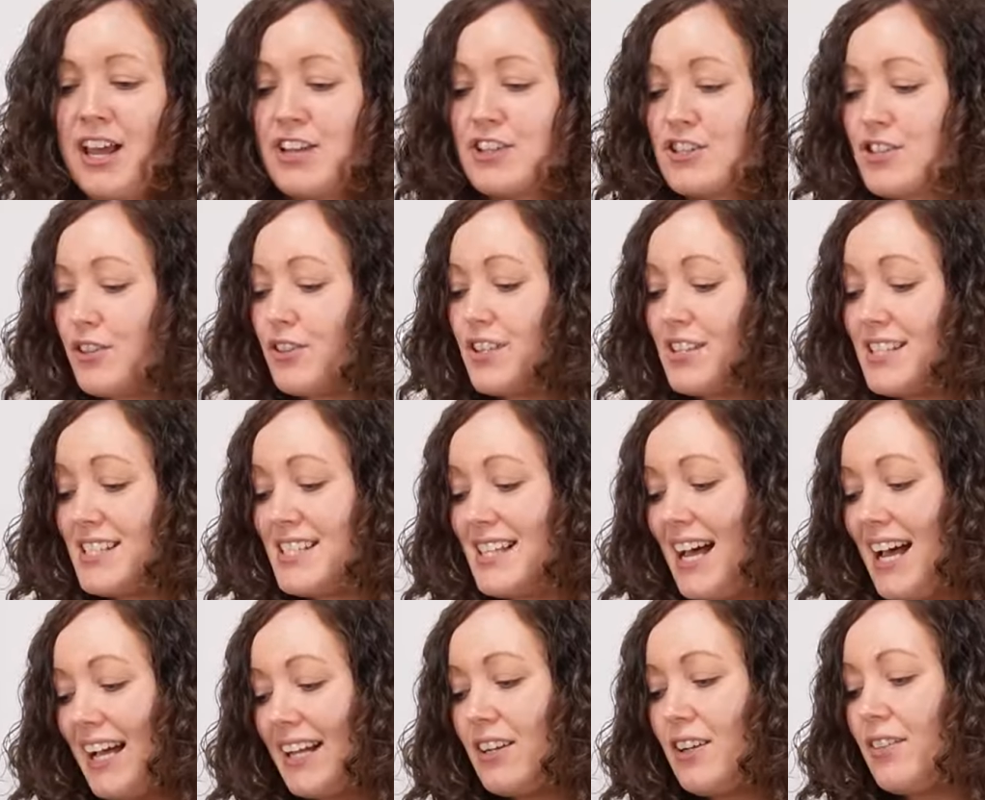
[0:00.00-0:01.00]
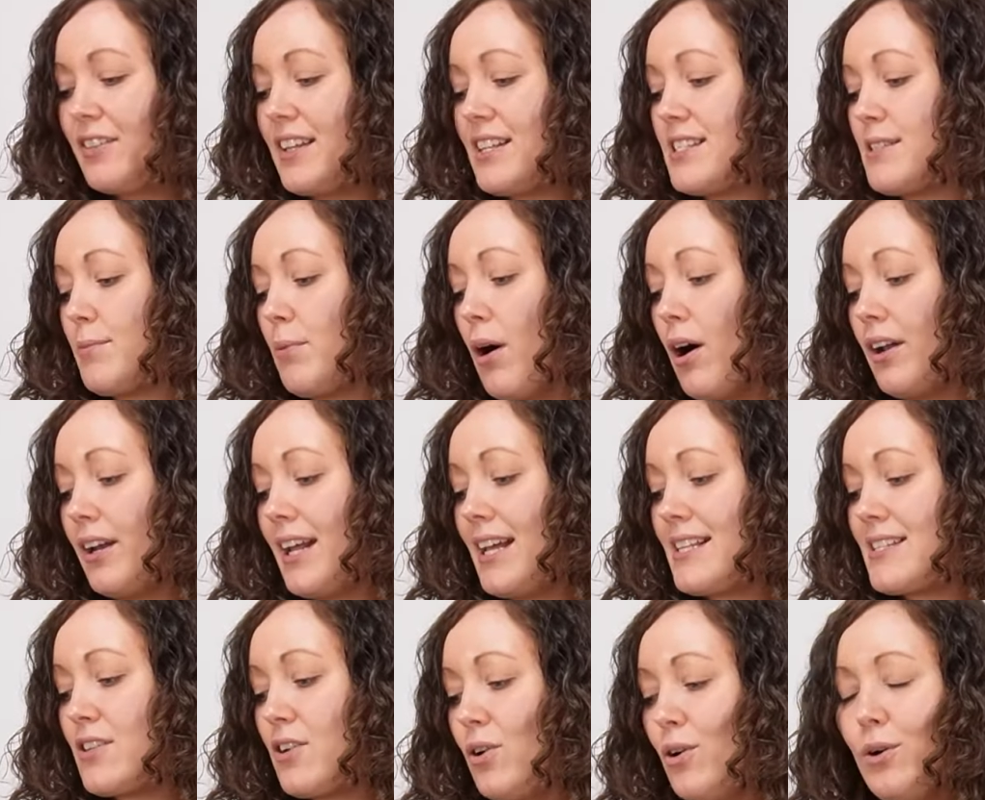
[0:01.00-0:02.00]
So the design on this one
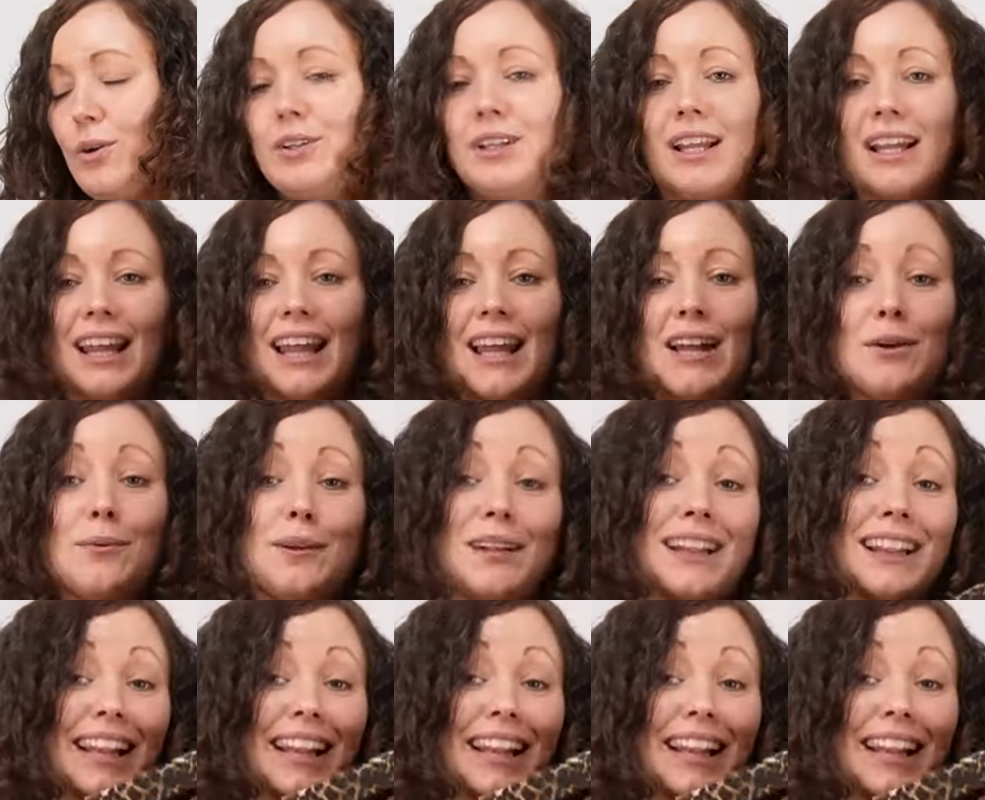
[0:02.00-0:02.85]
is called Languid